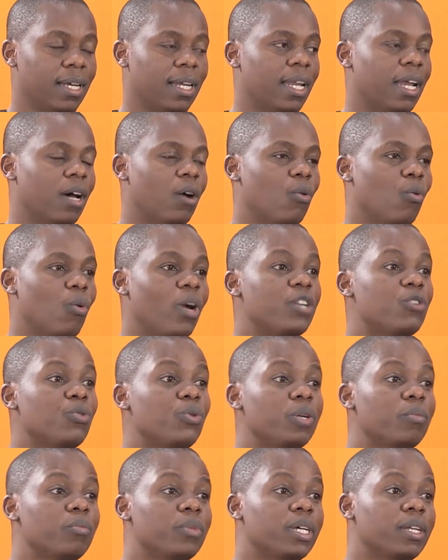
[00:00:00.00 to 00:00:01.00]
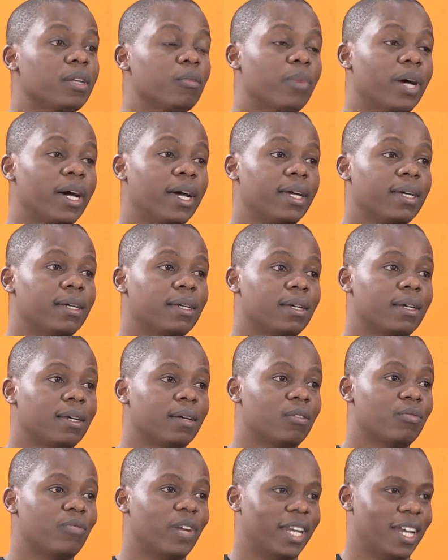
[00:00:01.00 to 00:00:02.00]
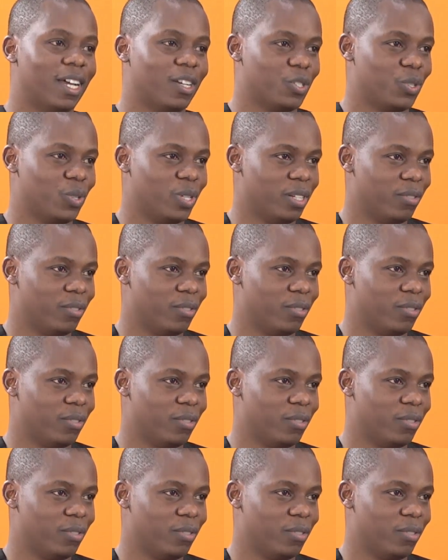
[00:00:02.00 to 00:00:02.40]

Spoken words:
Now, what do we mean by financial